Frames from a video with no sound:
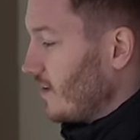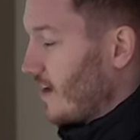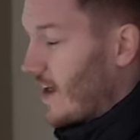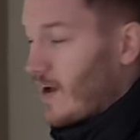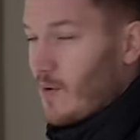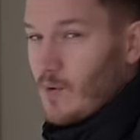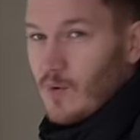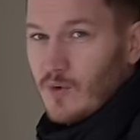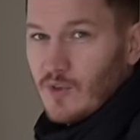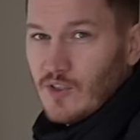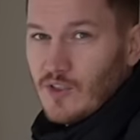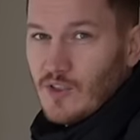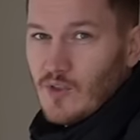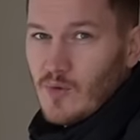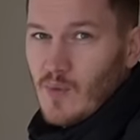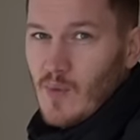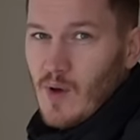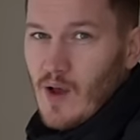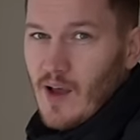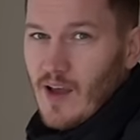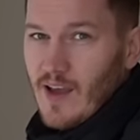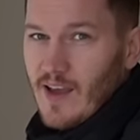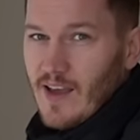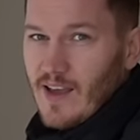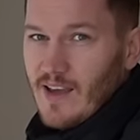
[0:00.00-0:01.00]
Now on to
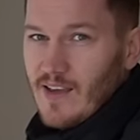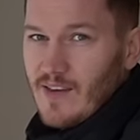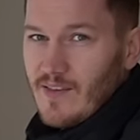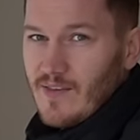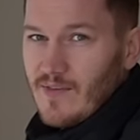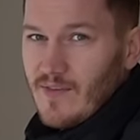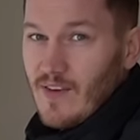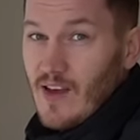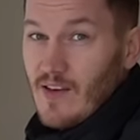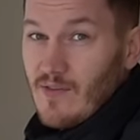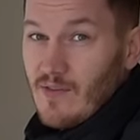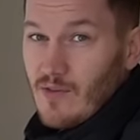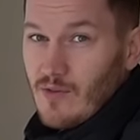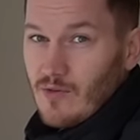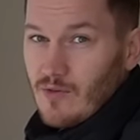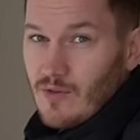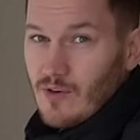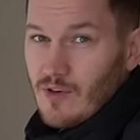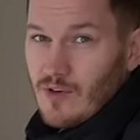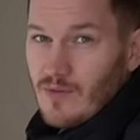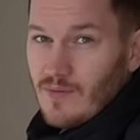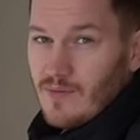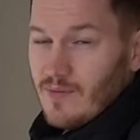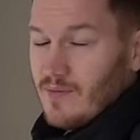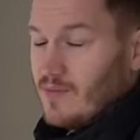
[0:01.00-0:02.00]
my favourite
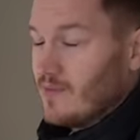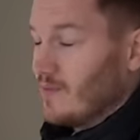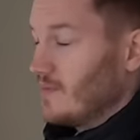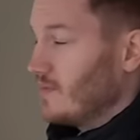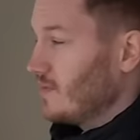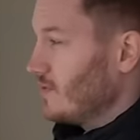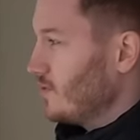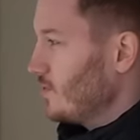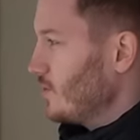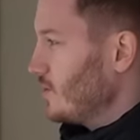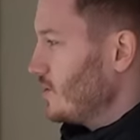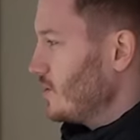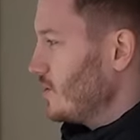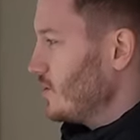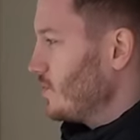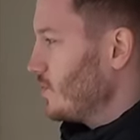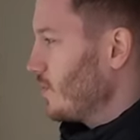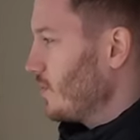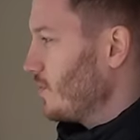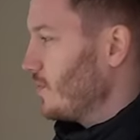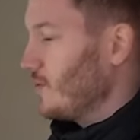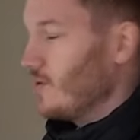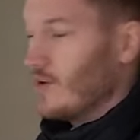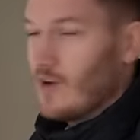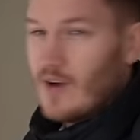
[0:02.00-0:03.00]
room, which is
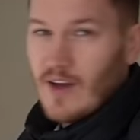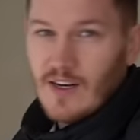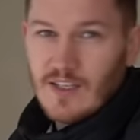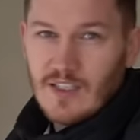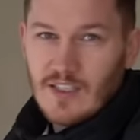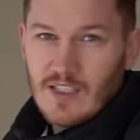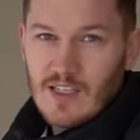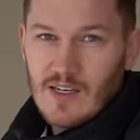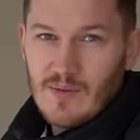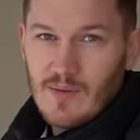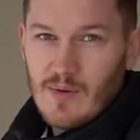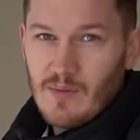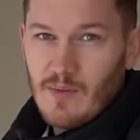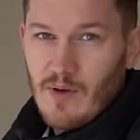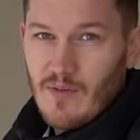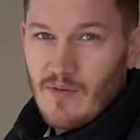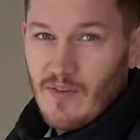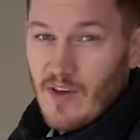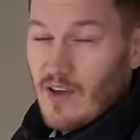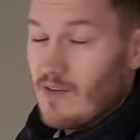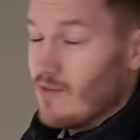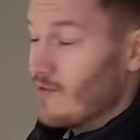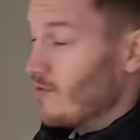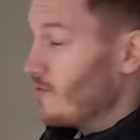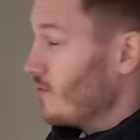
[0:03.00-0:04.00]
probably not actually going to be my
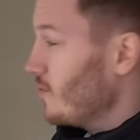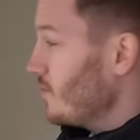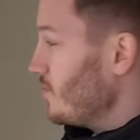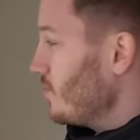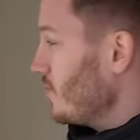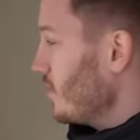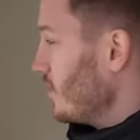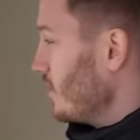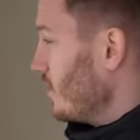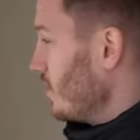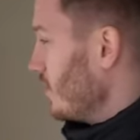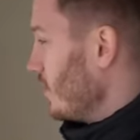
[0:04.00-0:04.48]
favourite room.